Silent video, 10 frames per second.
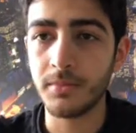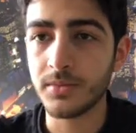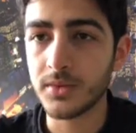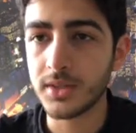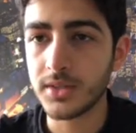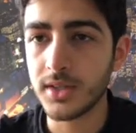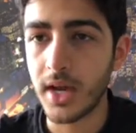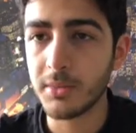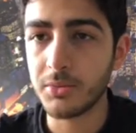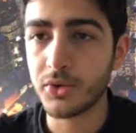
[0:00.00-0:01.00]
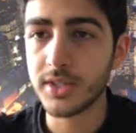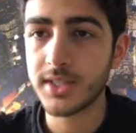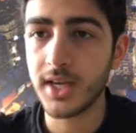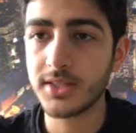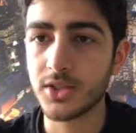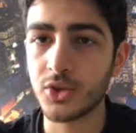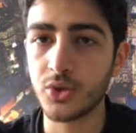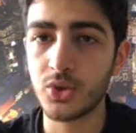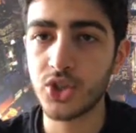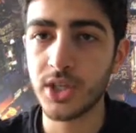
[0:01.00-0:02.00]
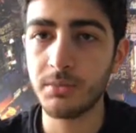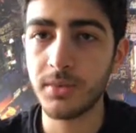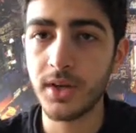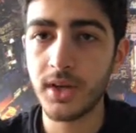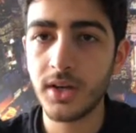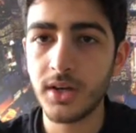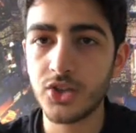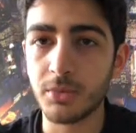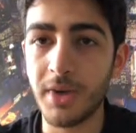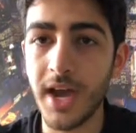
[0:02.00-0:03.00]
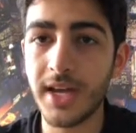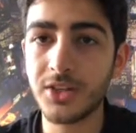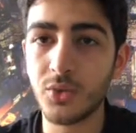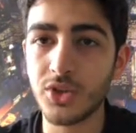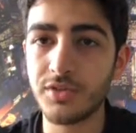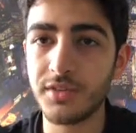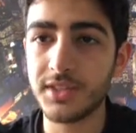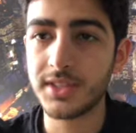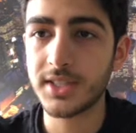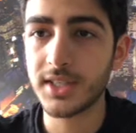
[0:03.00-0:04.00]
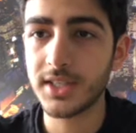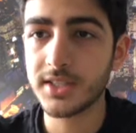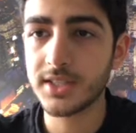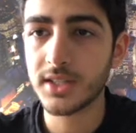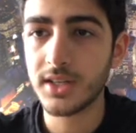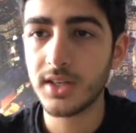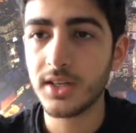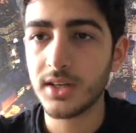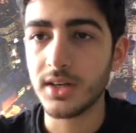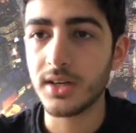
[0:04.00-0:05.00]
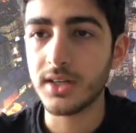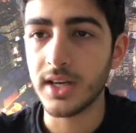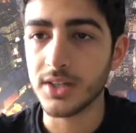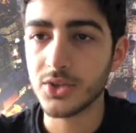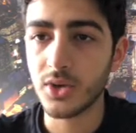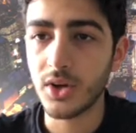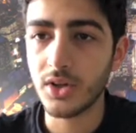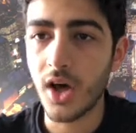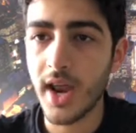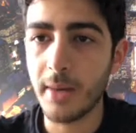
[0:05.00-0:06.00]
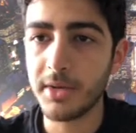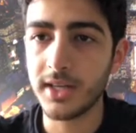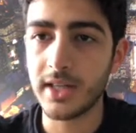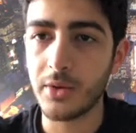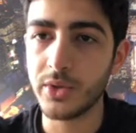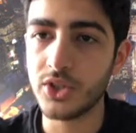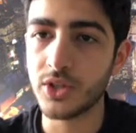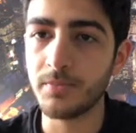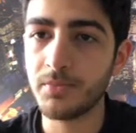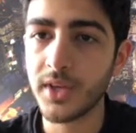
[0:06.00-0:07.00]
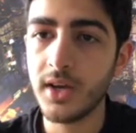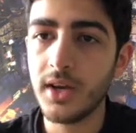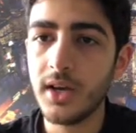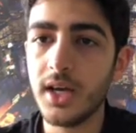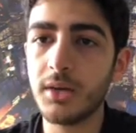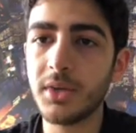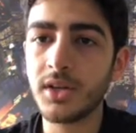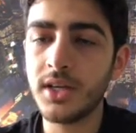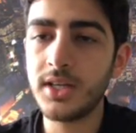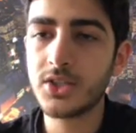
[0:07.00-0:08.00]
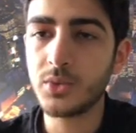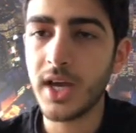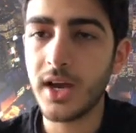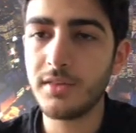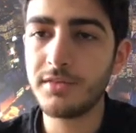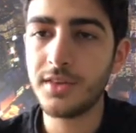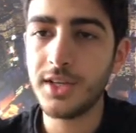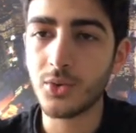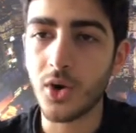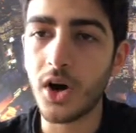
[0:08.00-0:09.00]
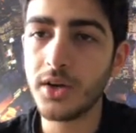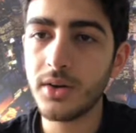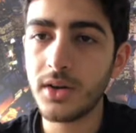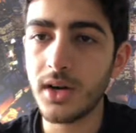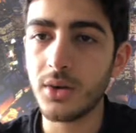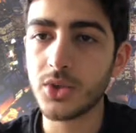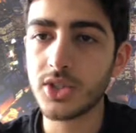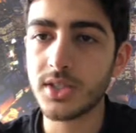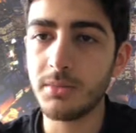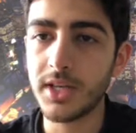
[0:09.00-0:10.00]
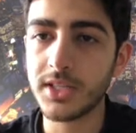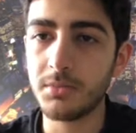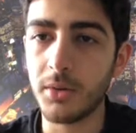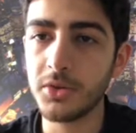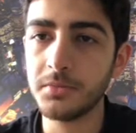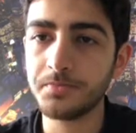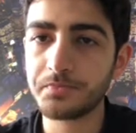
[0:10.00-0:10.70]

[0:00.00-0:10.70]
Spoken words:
This is the Diamond Princess, the cruise ship, Japan, 256. So a lot happening in that region. In the Middle East, we have Iran, which is the biggest bubble.